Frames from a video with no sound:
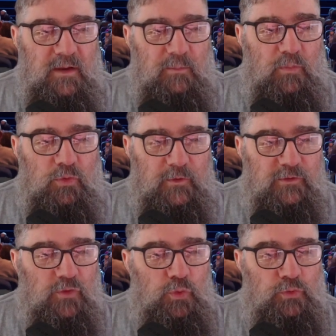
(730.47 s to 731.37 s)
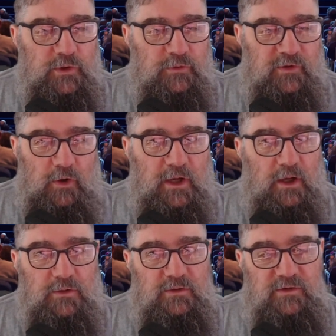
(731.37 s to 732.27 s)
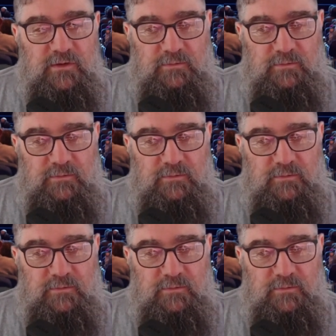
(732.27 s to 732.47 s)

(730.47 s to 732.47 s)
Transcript: More of those cool new sky colours.